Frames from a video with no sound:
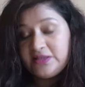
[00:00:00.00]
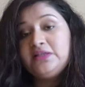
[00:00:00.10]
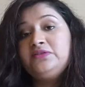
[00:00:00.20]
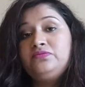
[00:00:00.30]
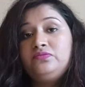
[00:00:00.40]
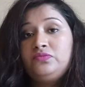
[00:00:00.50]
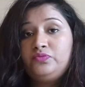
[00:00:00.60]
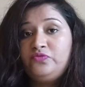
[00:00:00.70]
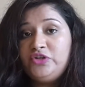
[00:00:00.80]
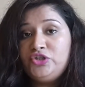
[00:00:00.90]
in the
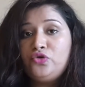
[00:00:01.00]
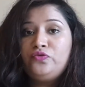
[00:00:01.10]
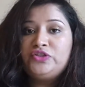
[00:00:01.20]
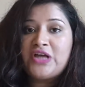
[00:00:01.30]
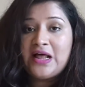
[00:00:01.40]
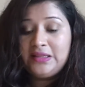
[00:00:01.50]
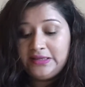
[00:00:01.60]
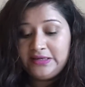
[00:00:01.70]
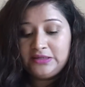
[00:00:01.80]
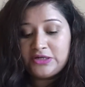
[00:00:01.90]
video which I'll
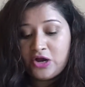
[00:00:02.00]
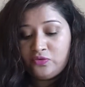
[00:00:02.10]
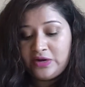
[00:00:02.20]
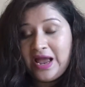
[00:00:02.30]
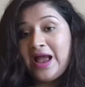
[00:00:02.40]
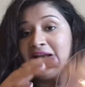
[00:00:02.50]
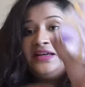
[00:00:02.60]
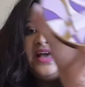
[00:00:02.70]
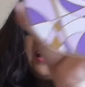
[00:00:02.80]
link down. And